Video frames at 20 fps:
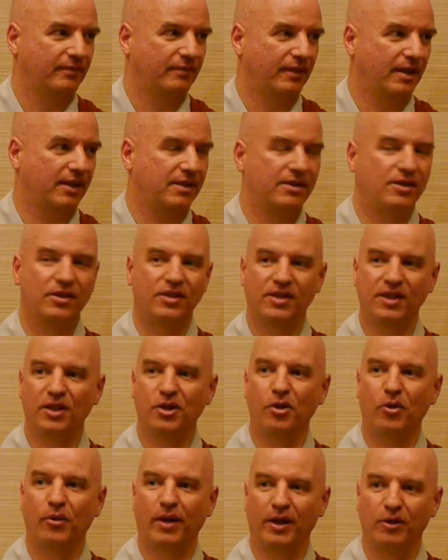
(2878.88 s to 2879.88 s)
Is the
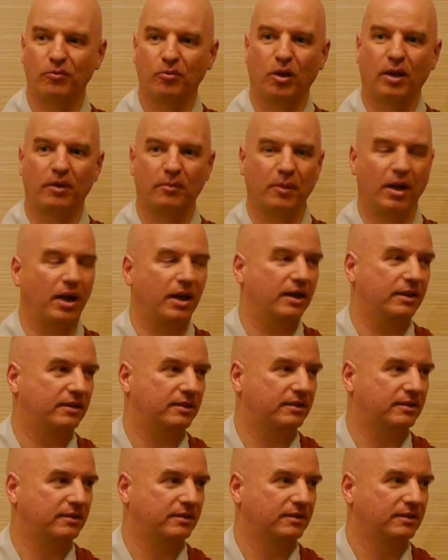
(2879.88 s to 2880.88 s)
zero and one
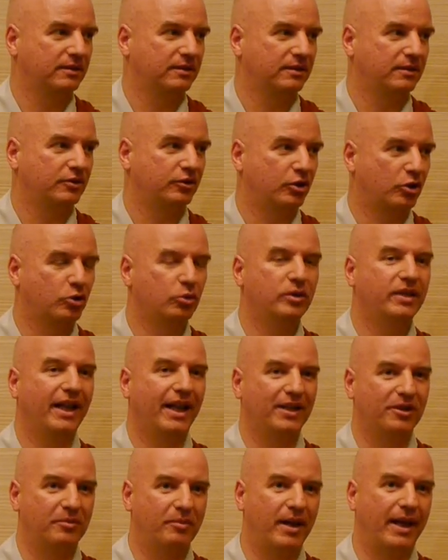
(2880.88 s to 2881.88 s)
mind, the good
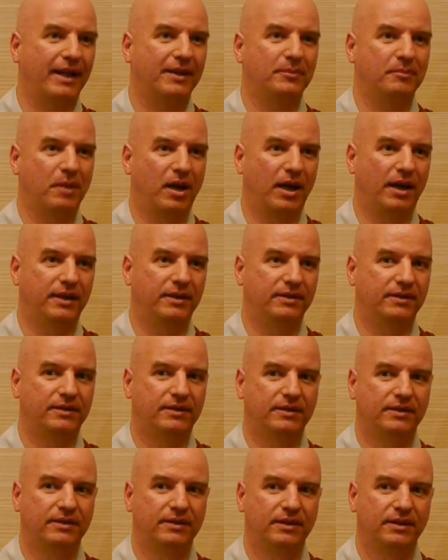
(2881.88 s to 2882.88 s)
and bad mind.